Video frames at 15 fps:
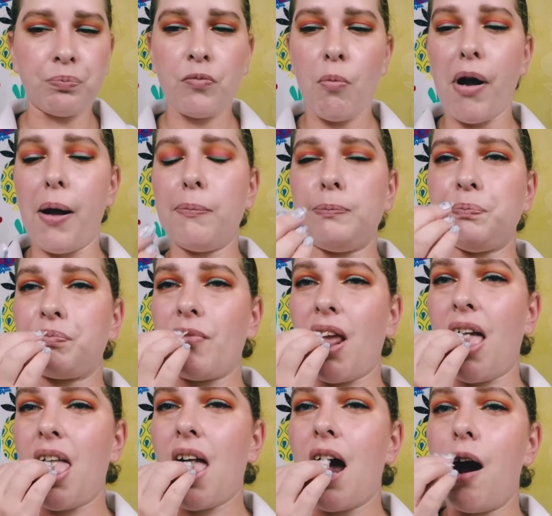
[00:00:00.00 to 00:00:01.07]
but
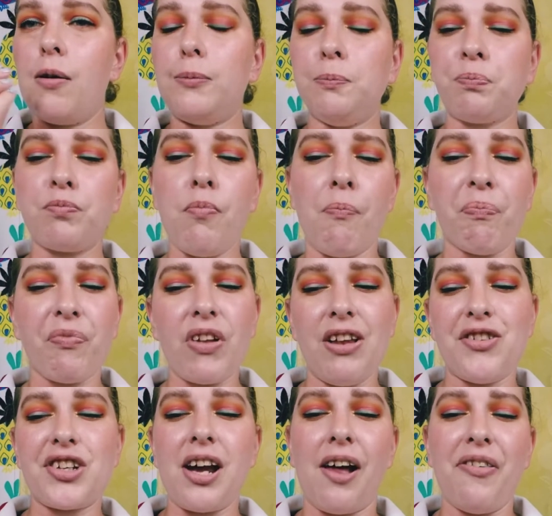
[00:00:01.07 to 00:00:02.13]

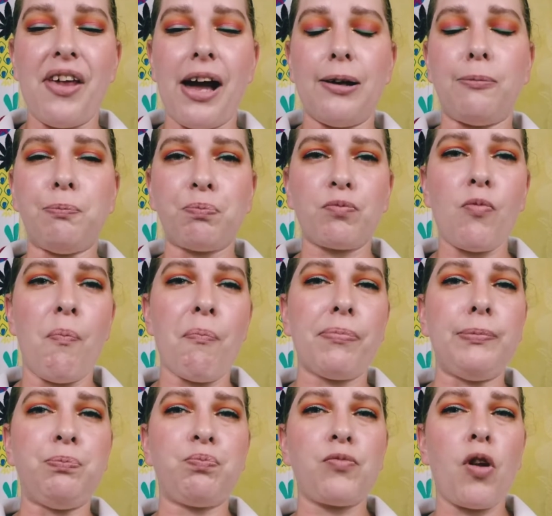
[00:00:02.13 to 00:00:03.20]
it's got that
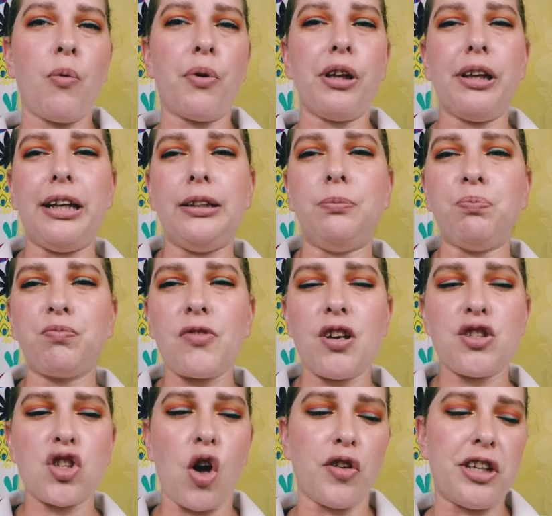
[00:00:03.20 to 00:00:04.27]
really
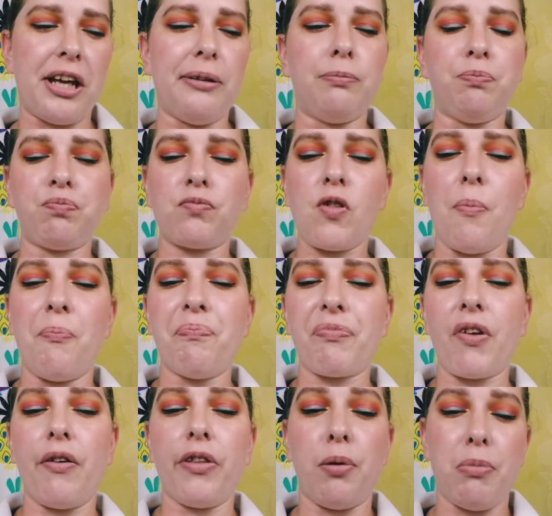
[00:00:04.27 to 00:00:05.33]
salty
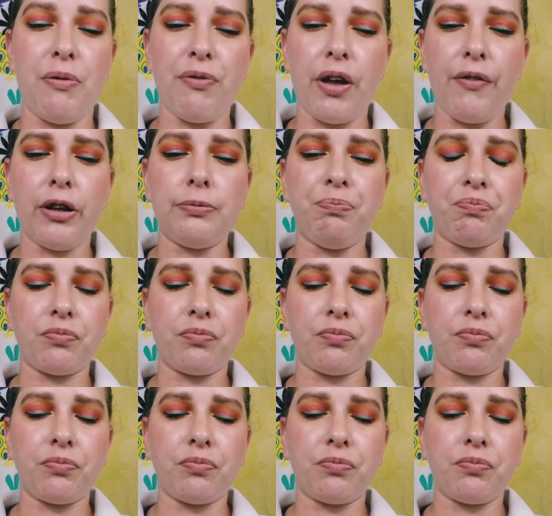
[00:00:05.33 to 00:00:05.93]
lemon flavor.